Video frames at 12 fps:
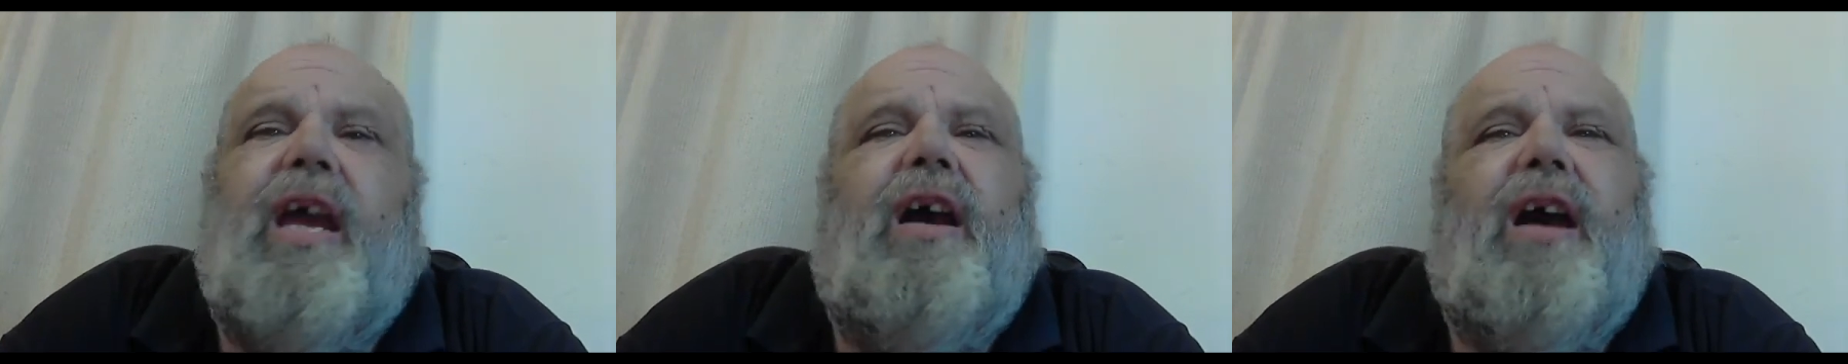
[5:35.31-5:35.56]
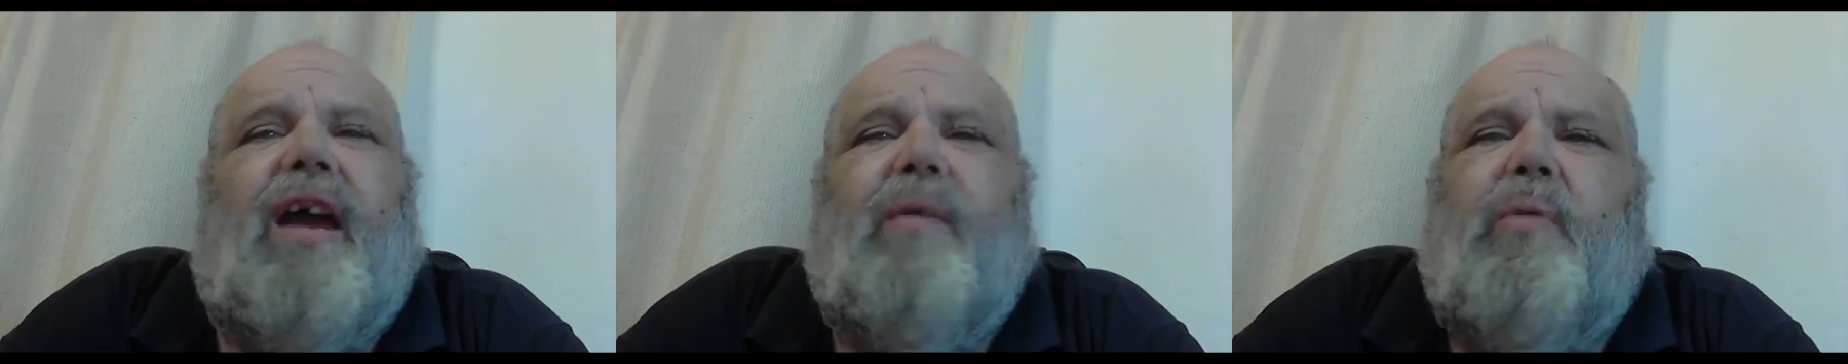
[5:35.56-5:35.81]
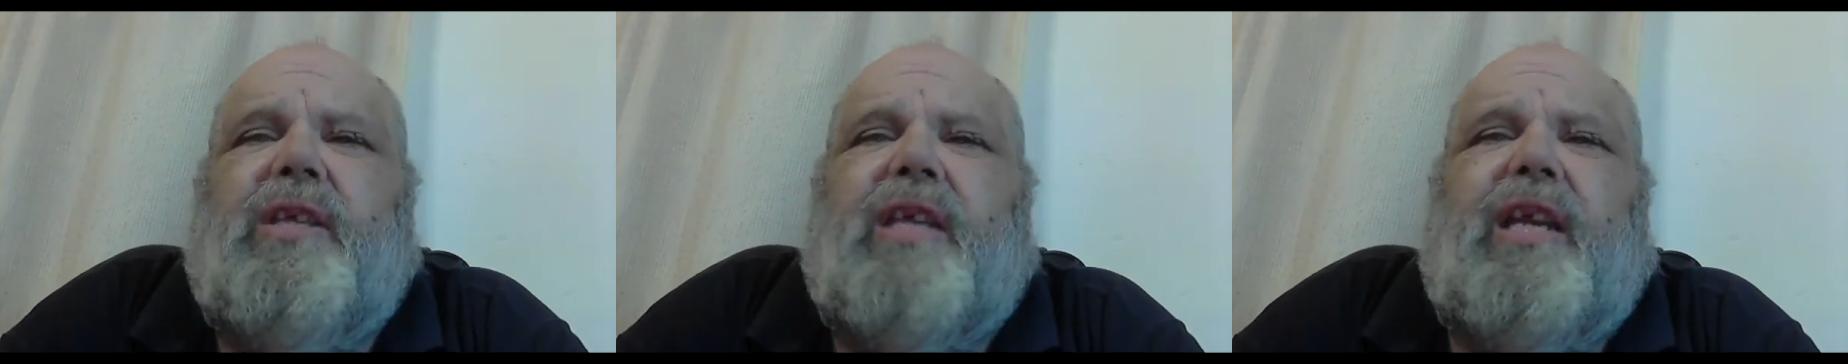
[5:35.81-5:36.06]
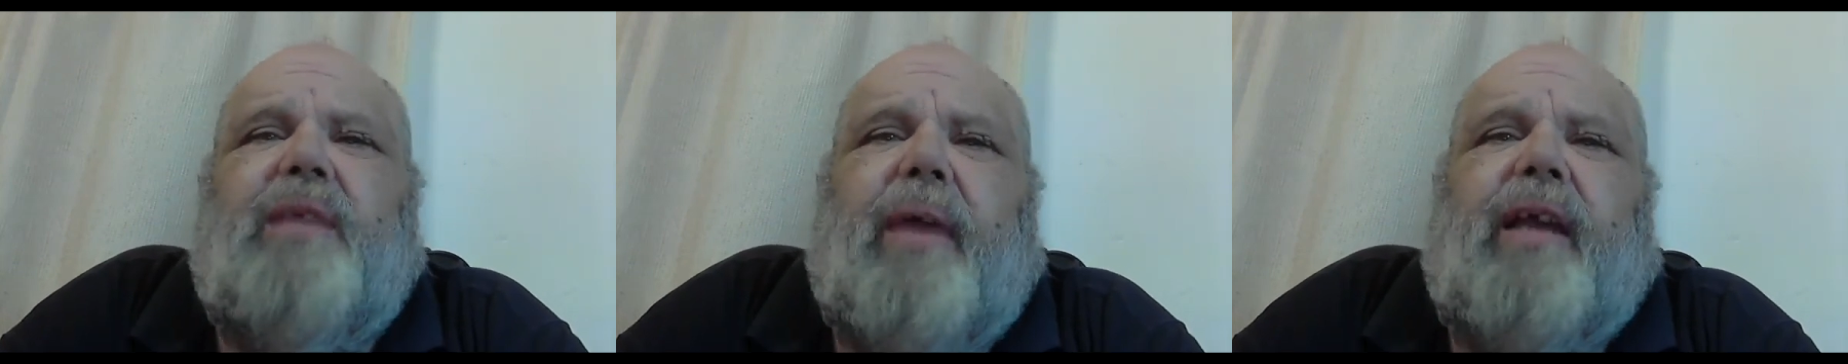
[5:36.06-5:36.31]
Hi, we're
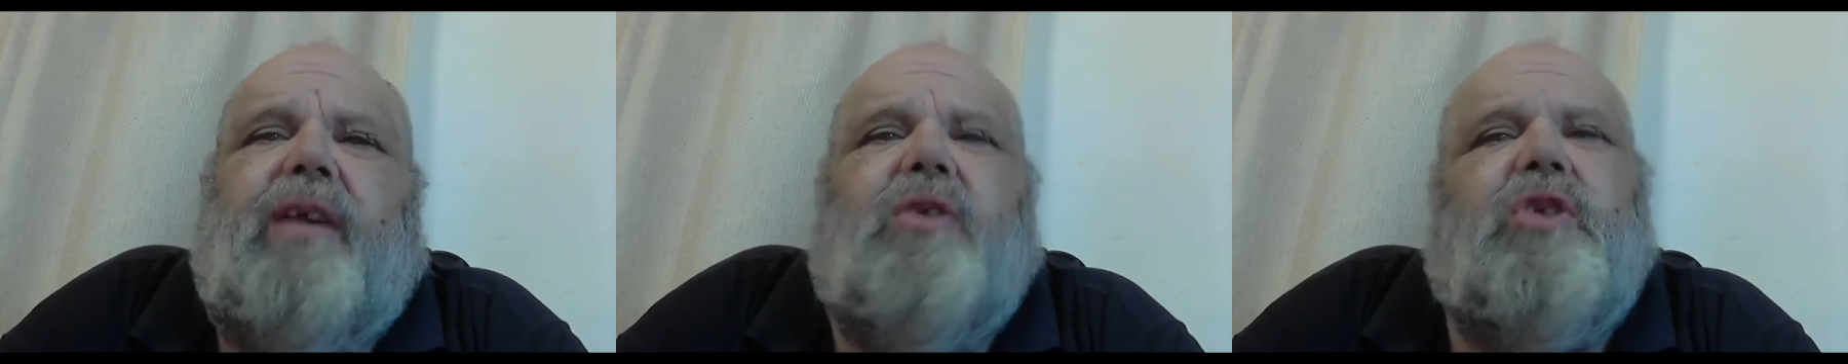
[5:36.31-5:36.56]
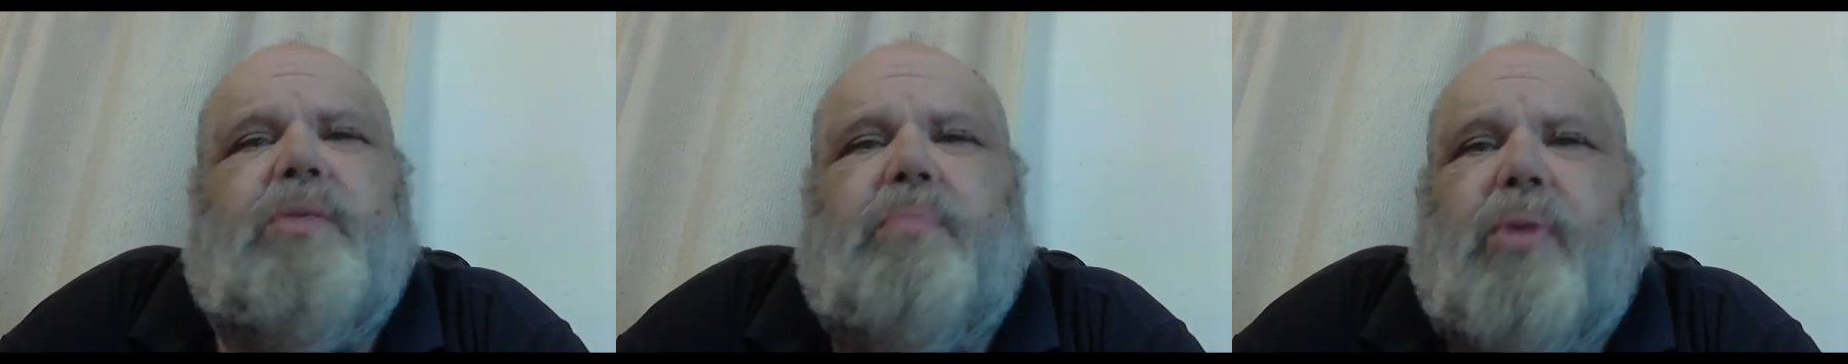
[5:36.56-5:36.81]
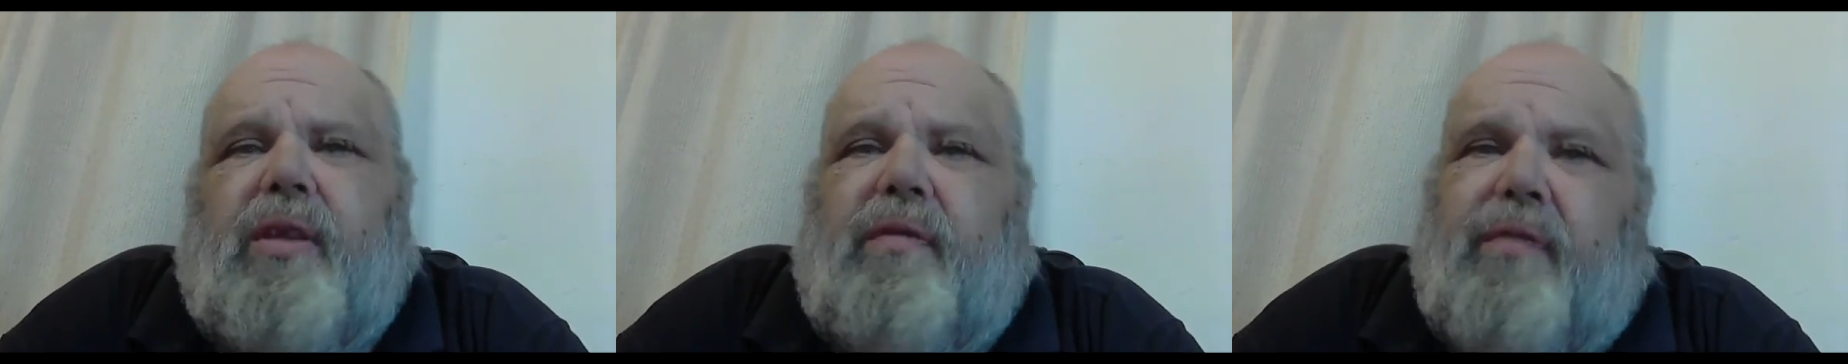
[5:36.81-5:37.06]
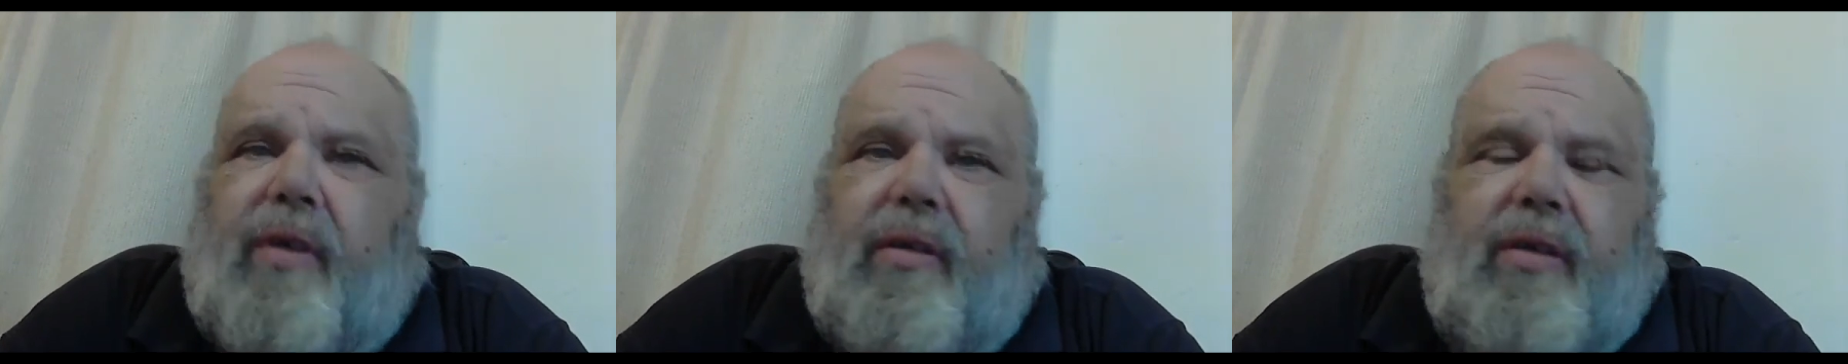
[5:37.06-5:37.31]
Standard Bank, you just put the
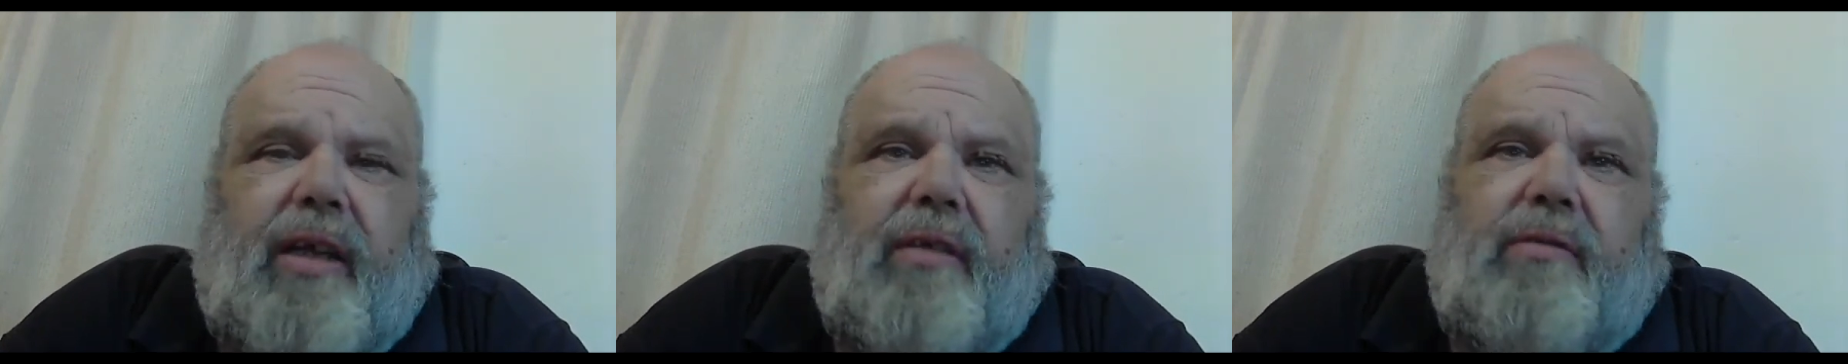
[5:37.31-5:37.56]
phone down.